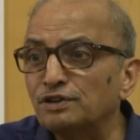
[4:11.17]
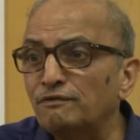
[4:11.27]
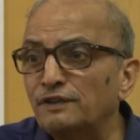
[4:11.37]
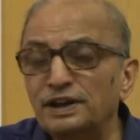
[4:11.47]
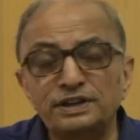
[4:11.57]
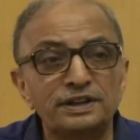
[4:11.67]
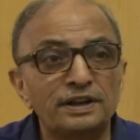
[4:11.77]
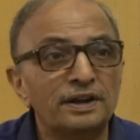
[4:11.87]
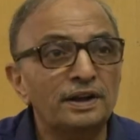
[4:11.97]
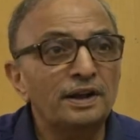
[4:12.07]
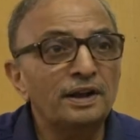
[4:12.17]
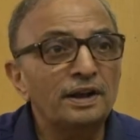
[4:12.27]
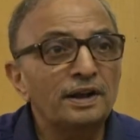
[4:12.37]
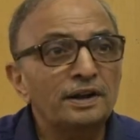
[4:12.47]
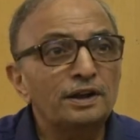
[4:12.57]
software engineer.
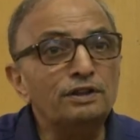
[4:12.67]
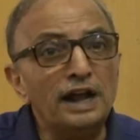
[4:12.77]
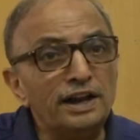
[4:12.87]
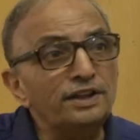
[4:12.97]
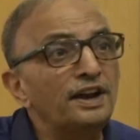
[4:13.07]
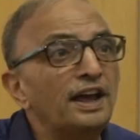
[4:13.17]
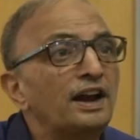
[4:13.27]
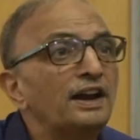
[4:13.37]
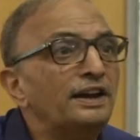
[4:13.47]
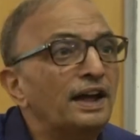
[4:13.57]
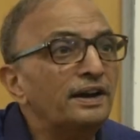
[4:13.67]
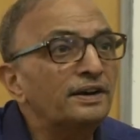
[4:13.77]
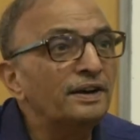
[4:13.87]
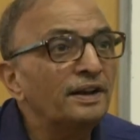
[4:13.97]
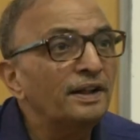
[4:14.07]
Now, that is rarely done.